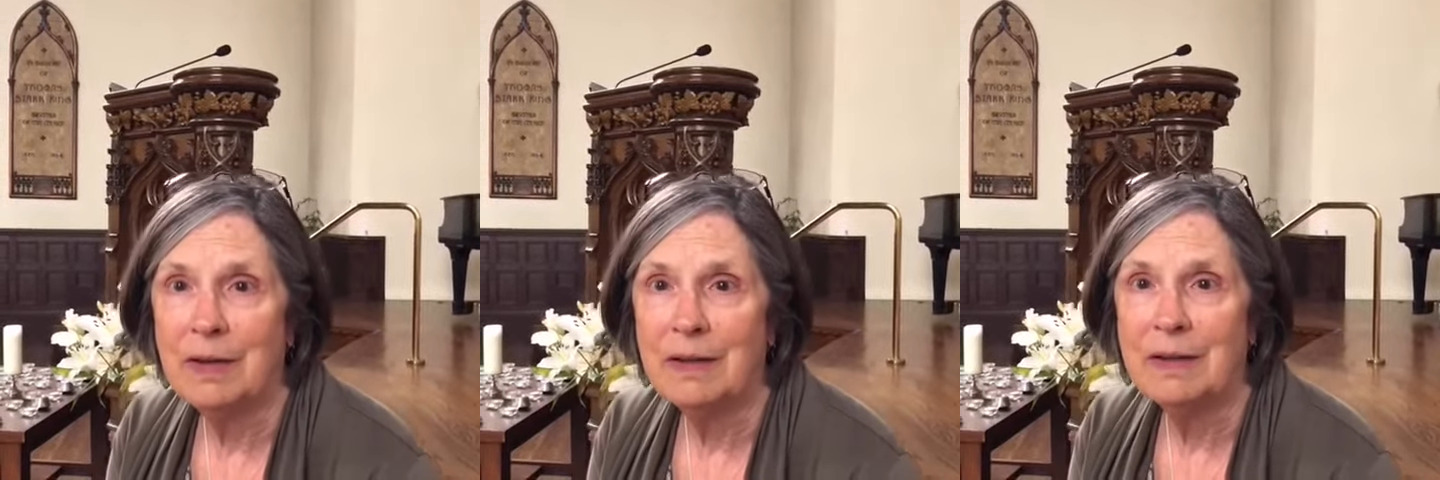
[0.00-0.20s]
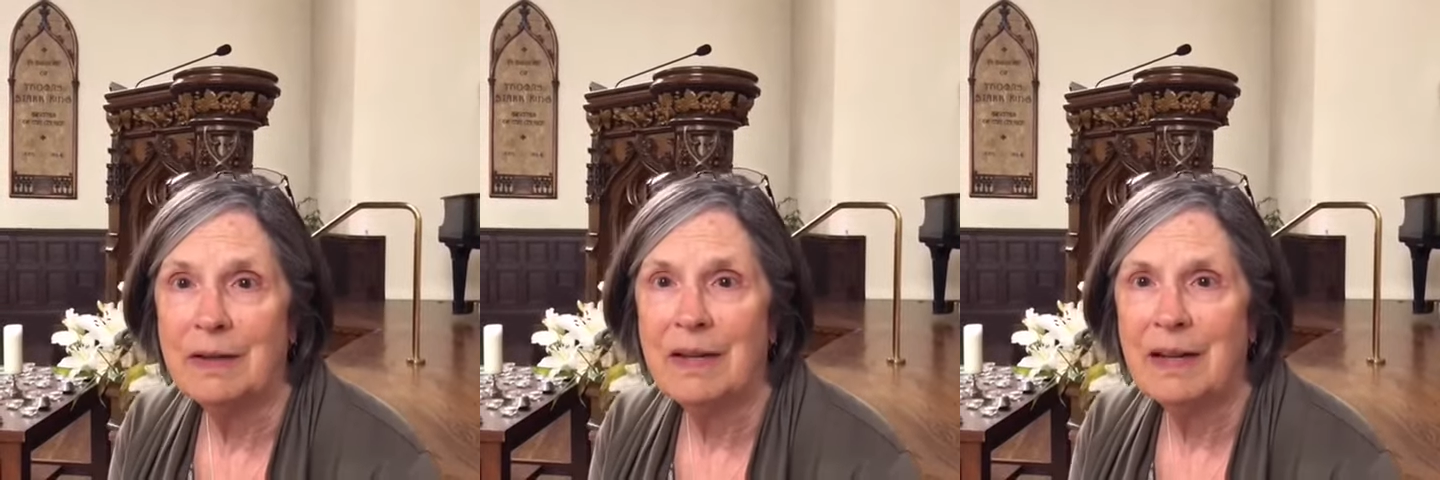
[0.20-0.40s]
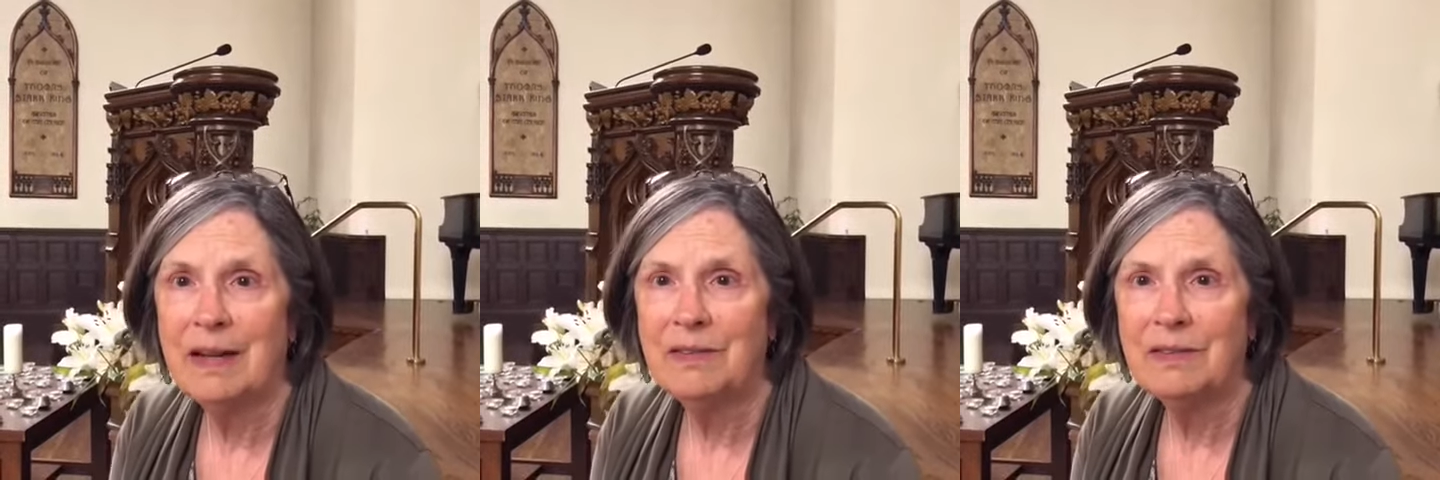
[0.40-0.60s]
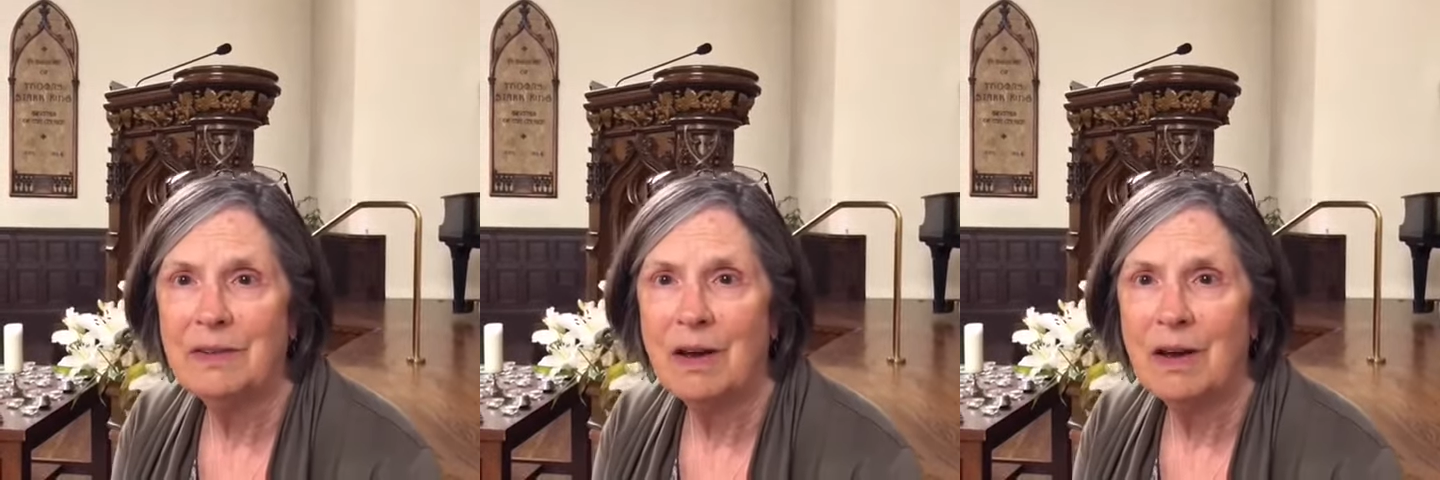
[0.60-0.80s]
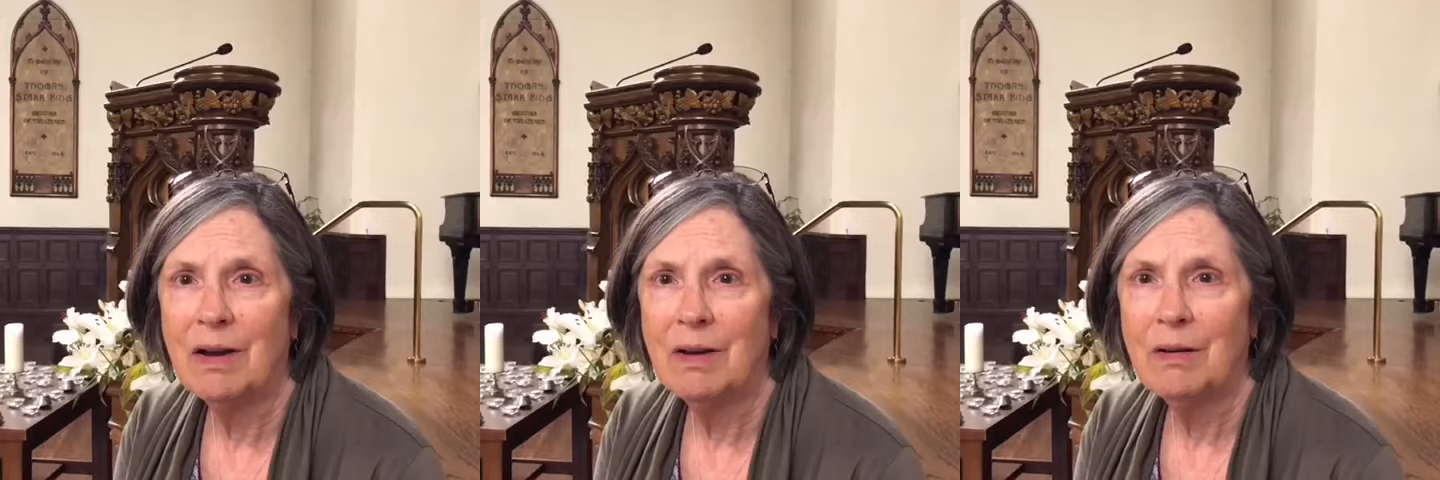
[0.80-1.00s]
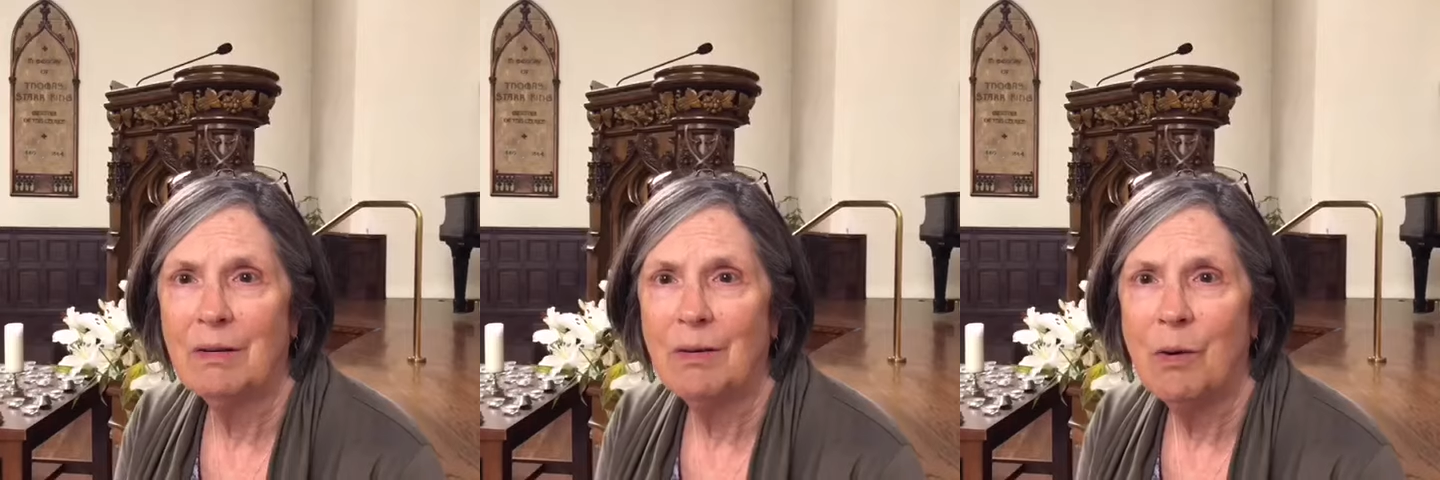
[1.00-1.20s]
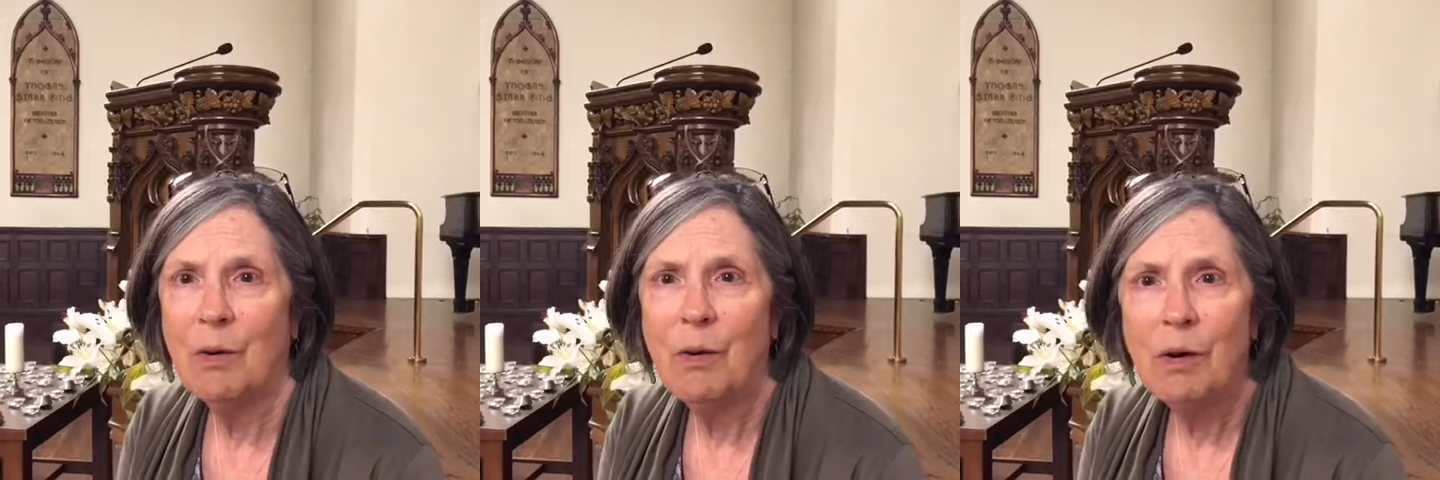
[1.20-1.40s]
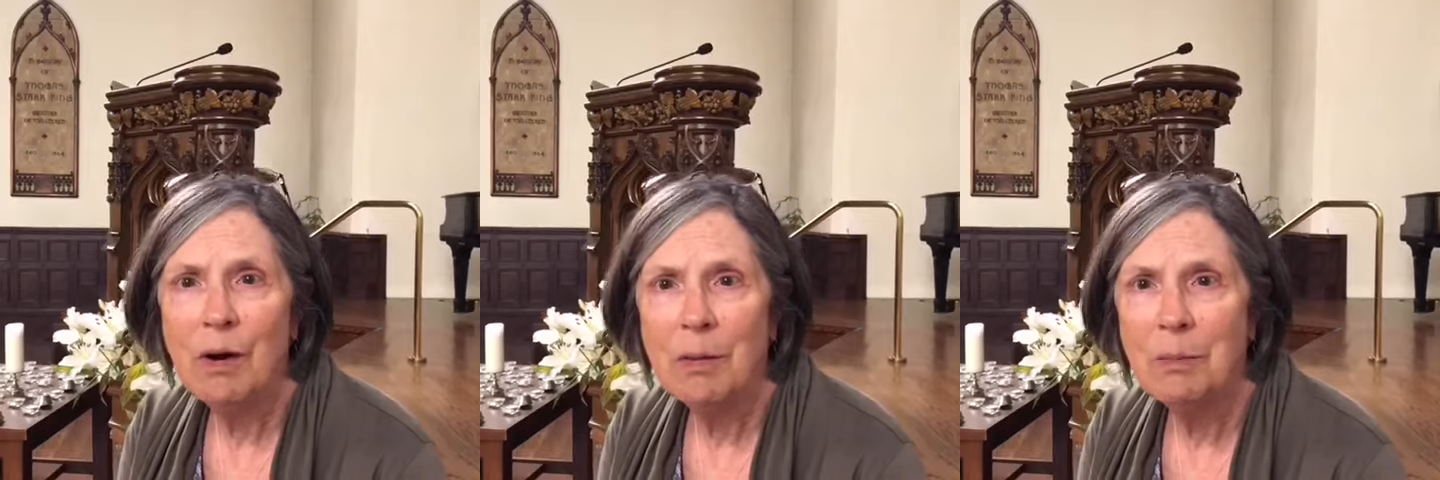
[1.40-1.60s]
and he saw
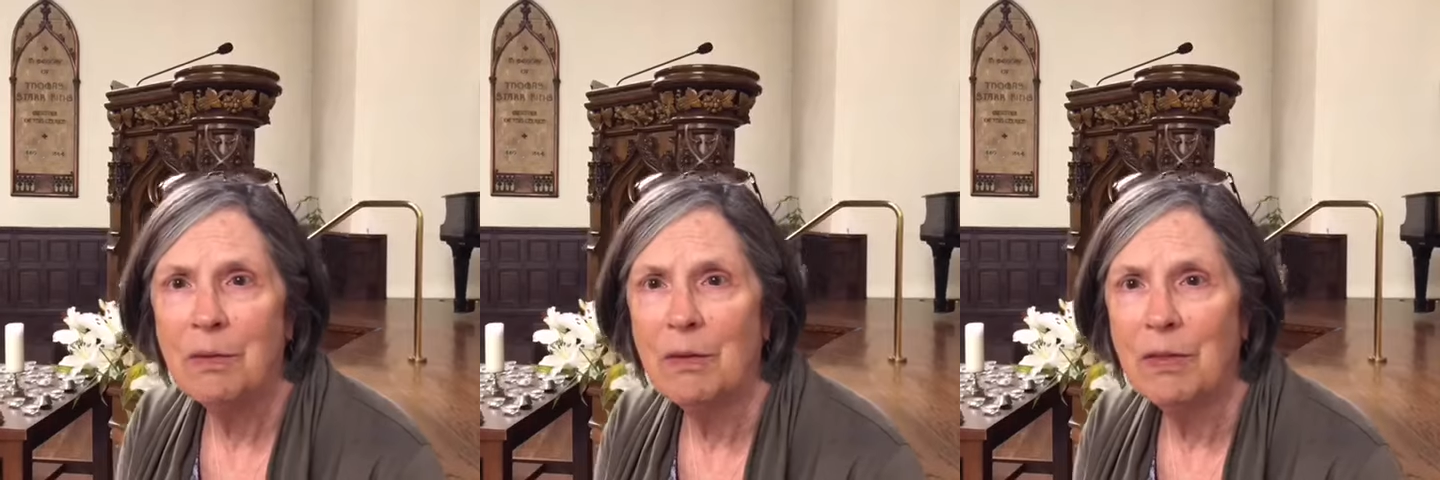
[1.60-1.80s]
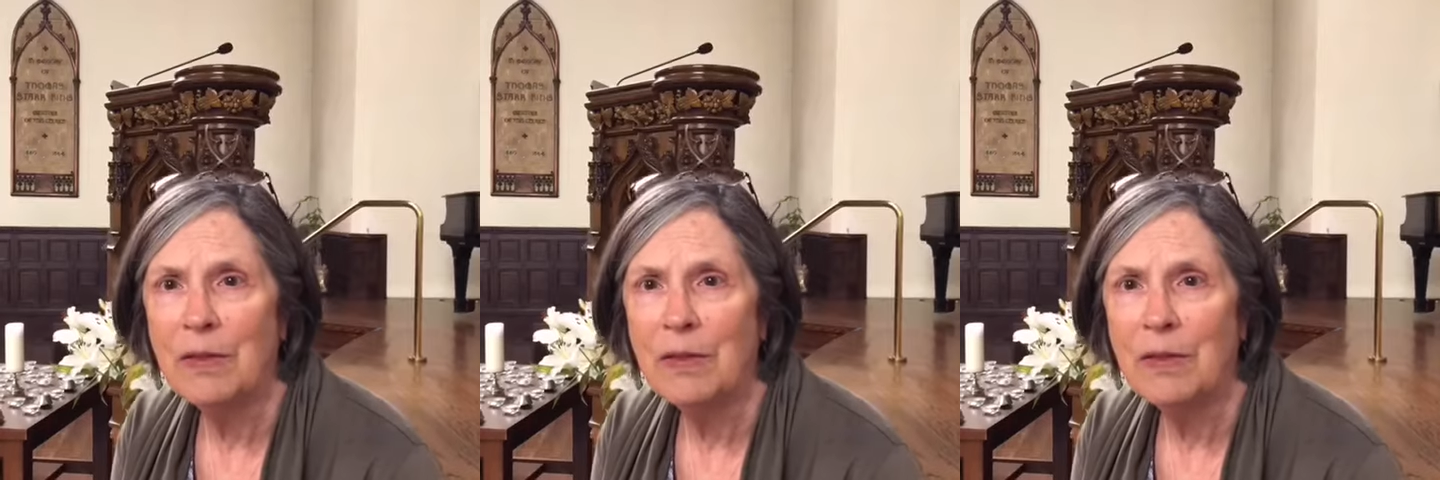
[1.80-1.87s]
horrible